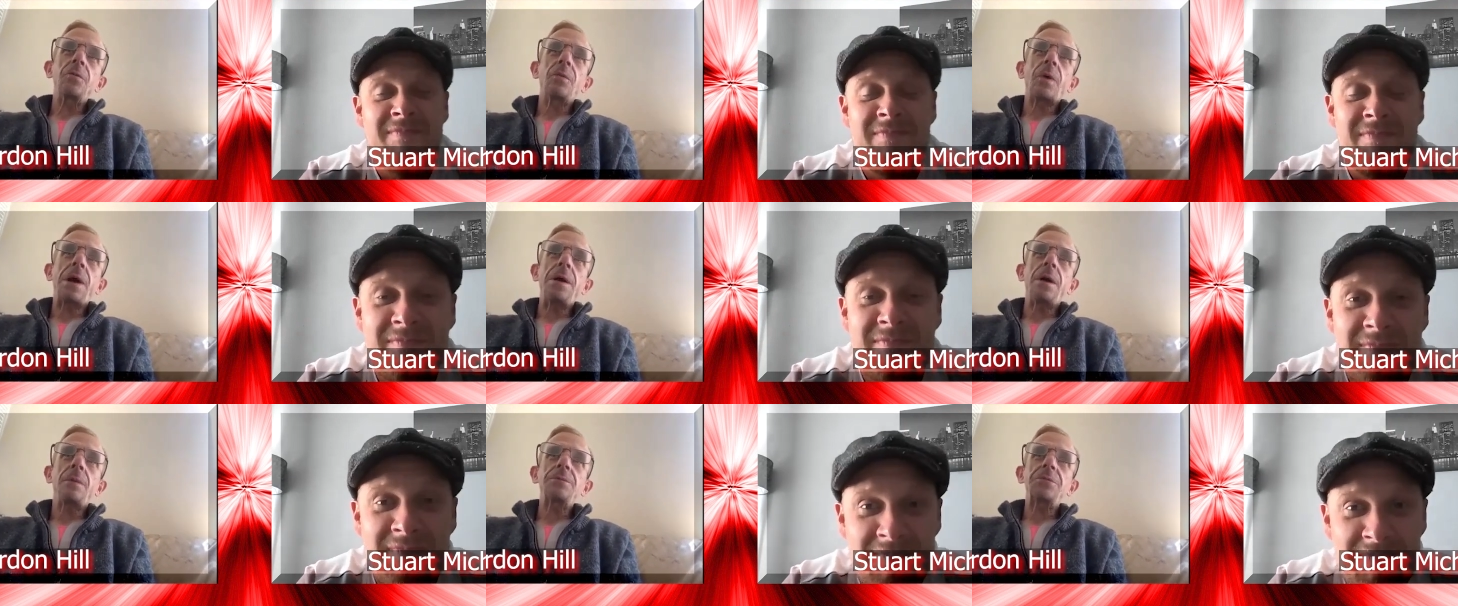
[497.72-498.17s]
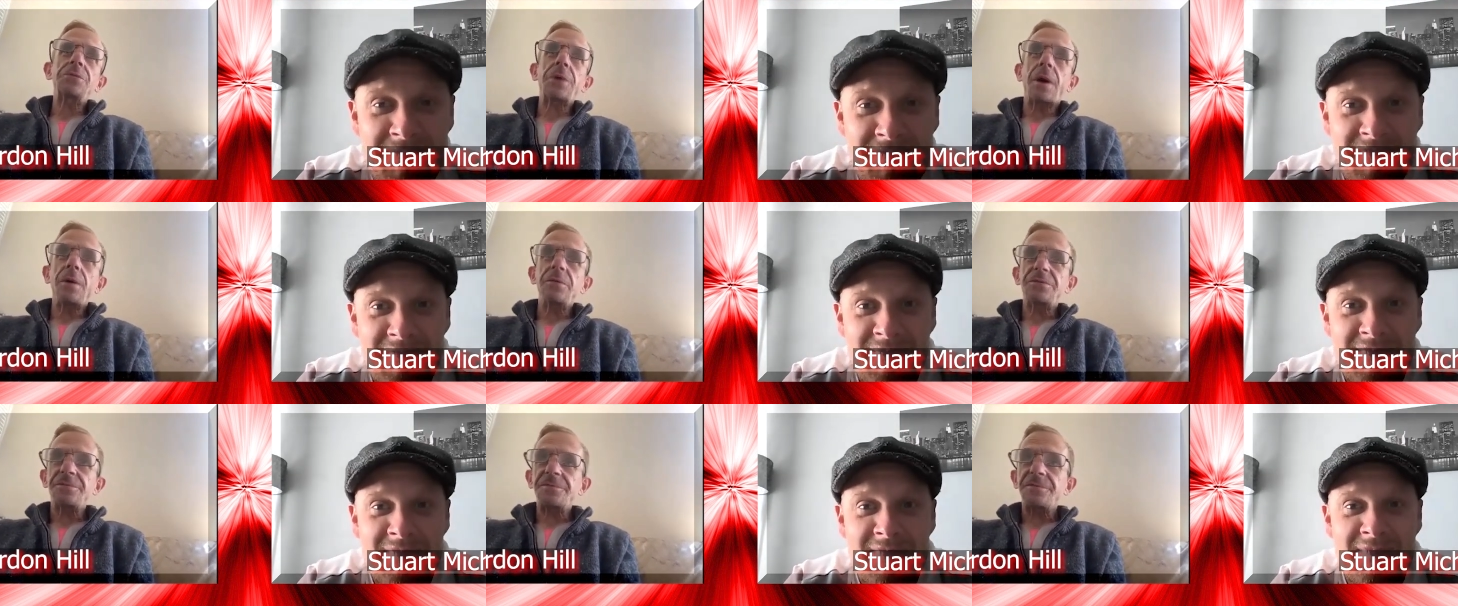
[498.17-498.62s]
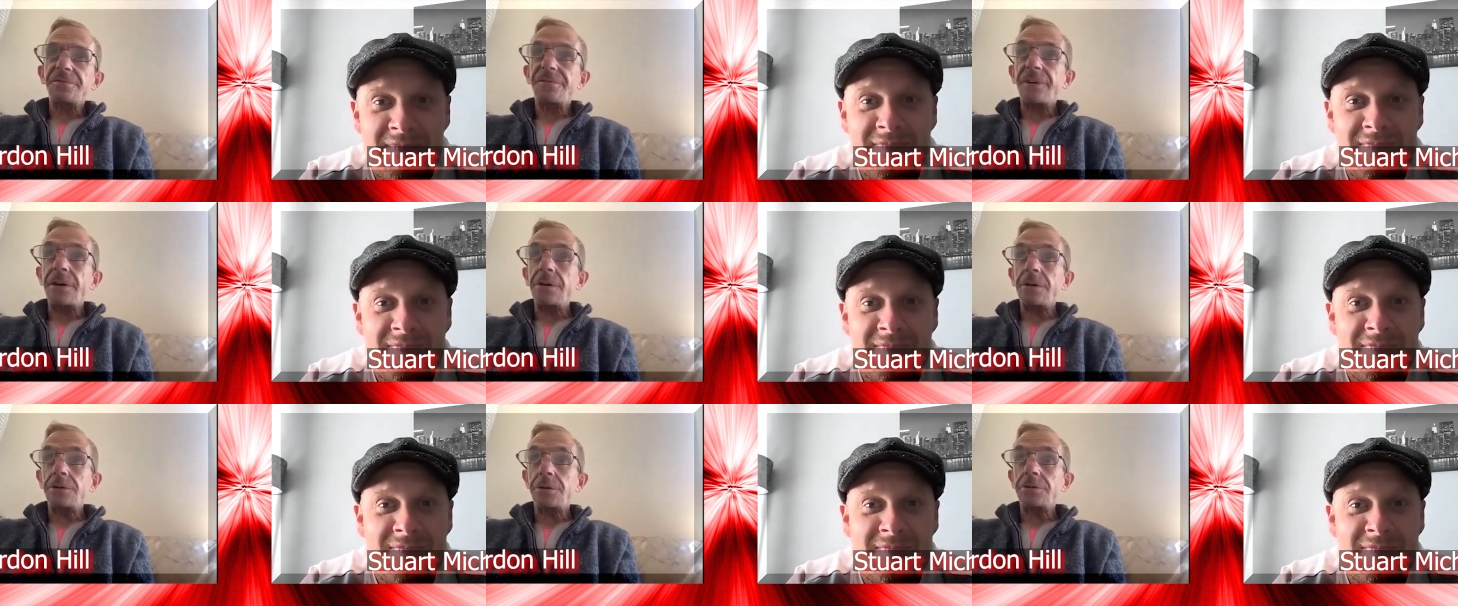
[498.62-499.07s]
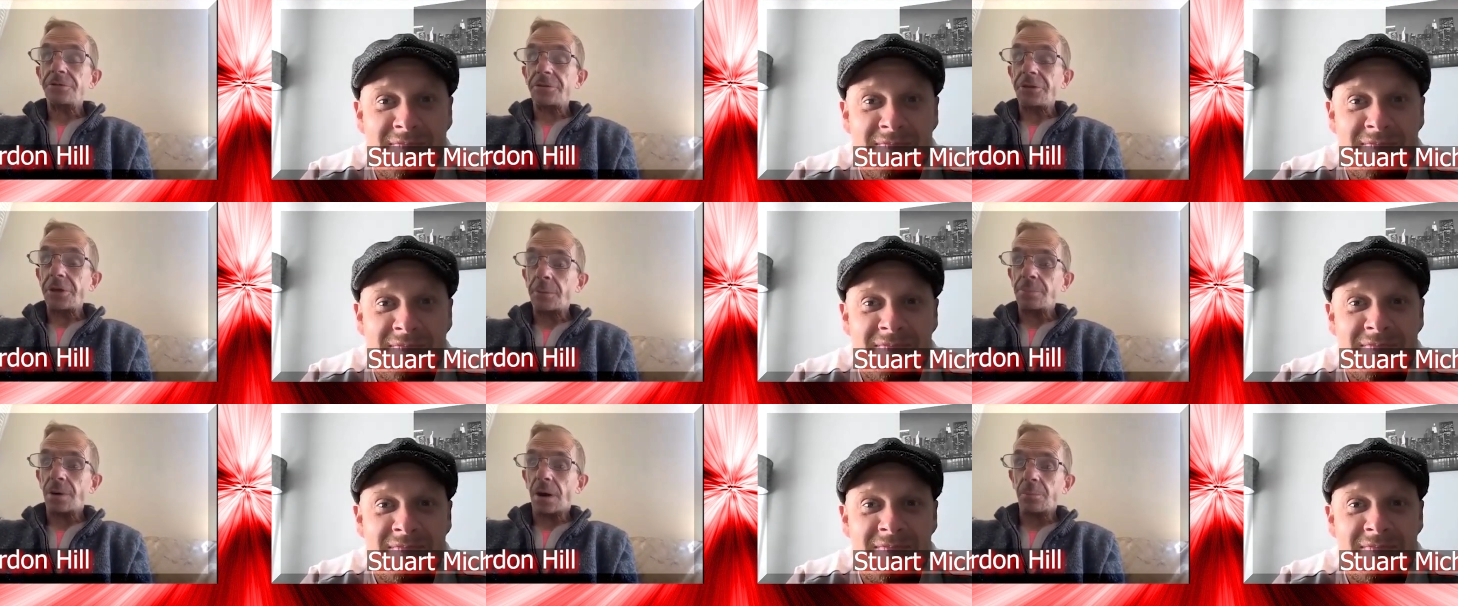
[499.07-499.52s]
Speaker 1: away. I'm, I was feeling a
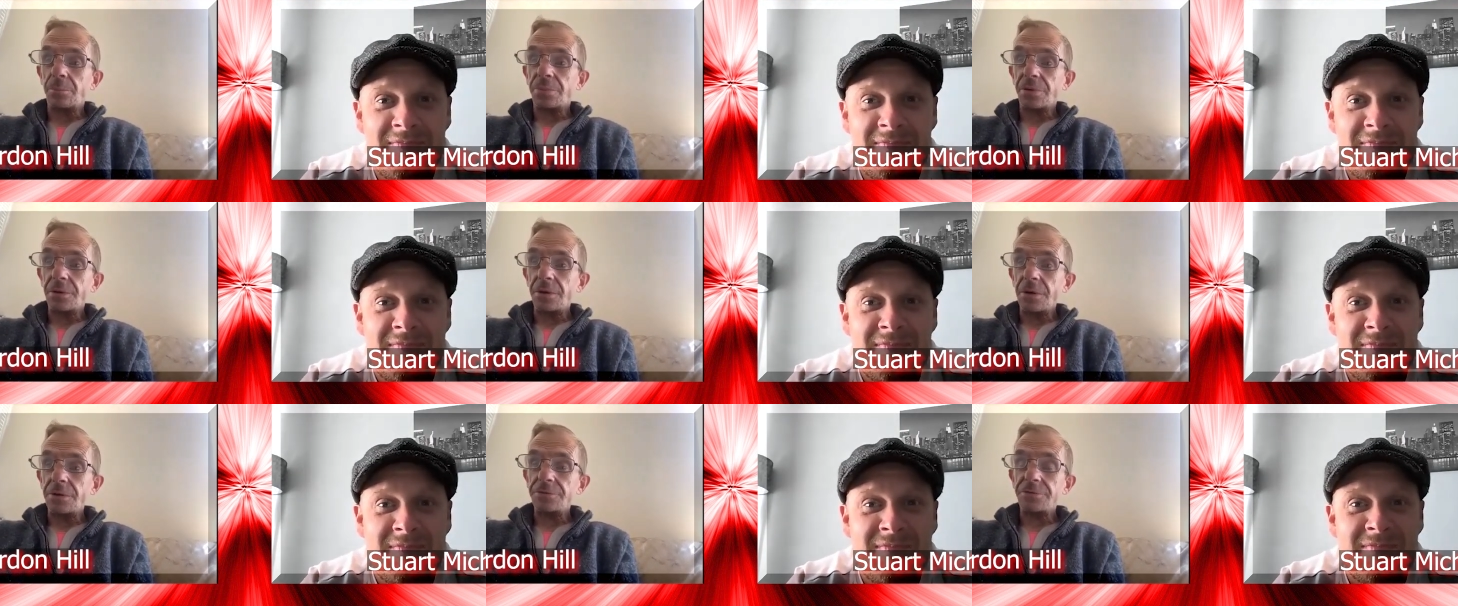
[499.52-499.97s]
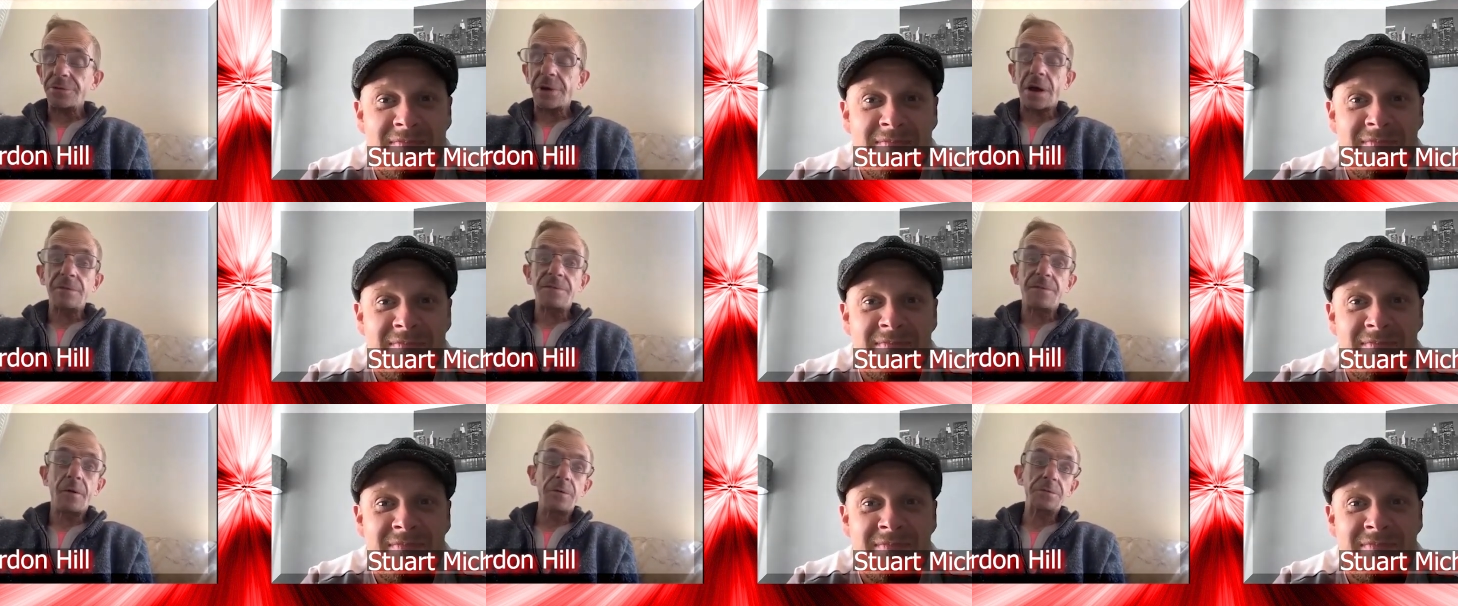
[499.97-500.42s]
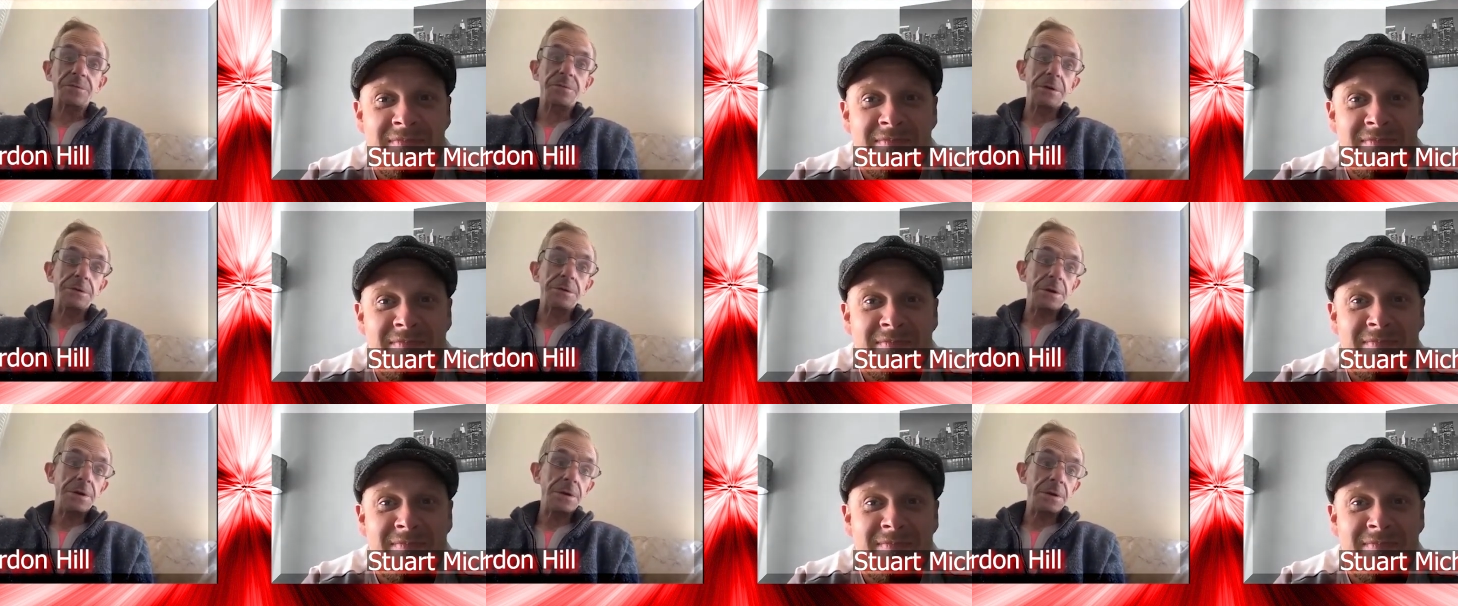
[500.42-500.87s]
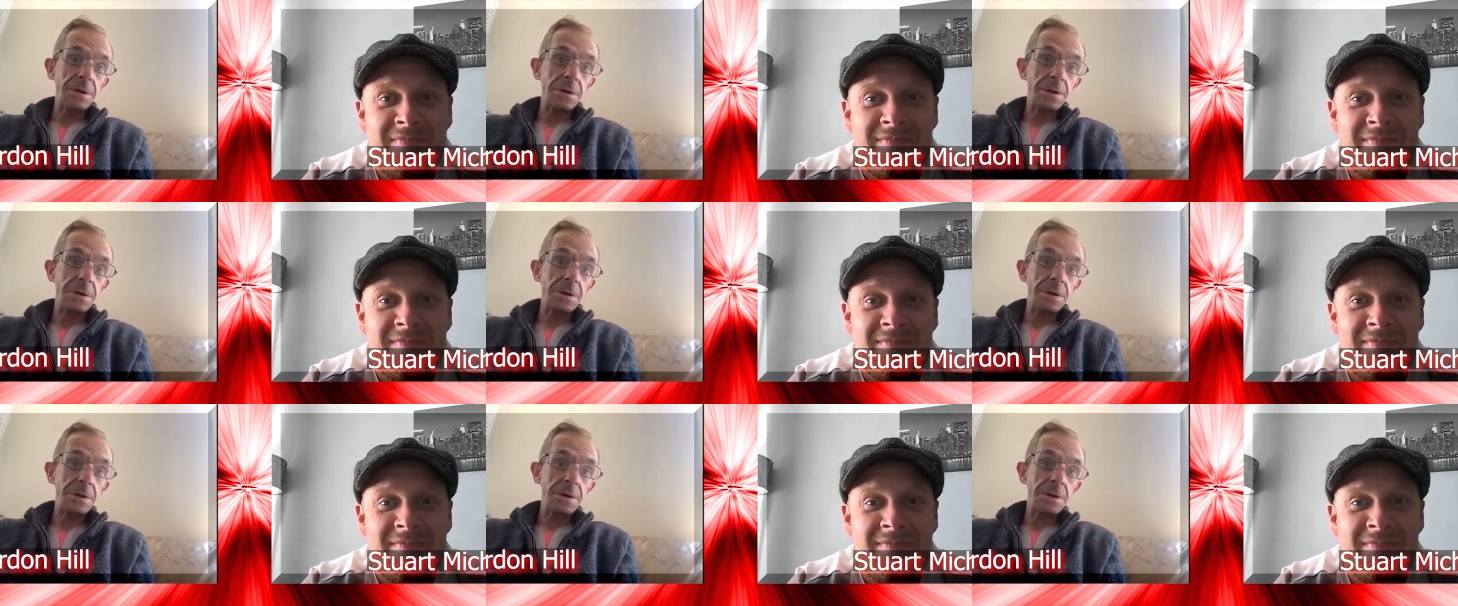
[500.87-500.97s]
skip up in South Oxhey.